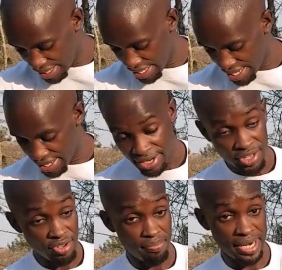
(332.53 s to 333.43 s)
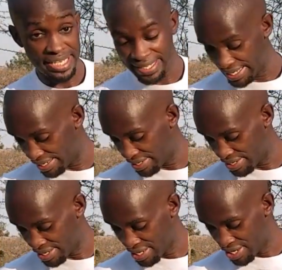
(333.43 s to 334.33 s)
top foot literally in
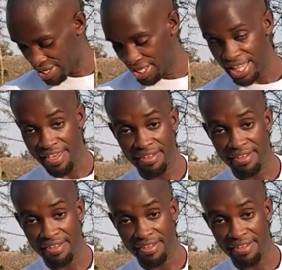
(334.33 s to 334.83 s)
hero's pose,